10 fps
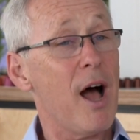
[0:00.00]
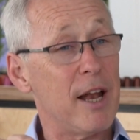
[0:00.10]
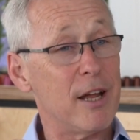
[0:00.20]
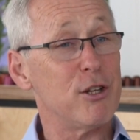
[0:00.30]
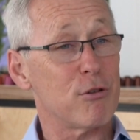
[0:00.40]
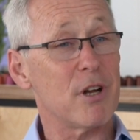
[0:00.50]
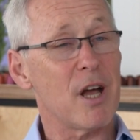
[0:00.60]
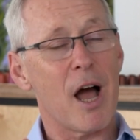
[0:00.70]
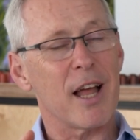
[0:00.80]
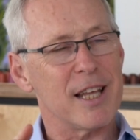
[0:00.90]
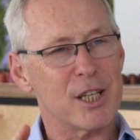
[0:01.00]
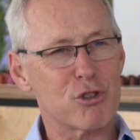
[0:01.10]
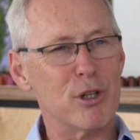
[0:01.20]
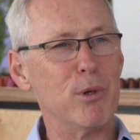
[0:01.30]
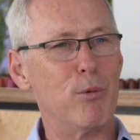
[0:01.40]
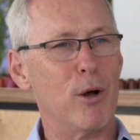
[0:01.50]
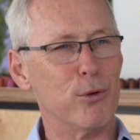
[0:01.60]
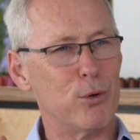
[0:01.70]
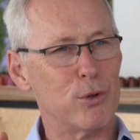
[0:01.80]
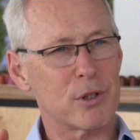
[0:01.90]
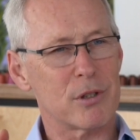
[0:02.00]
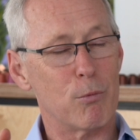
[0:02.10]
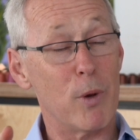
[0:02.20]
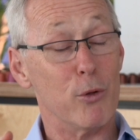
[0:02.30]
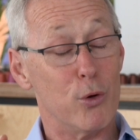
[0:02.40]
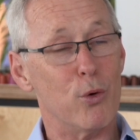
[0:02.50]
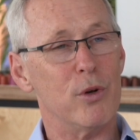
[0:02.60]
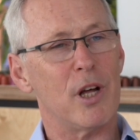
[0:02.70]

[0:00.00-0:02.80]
and under an extremely well-known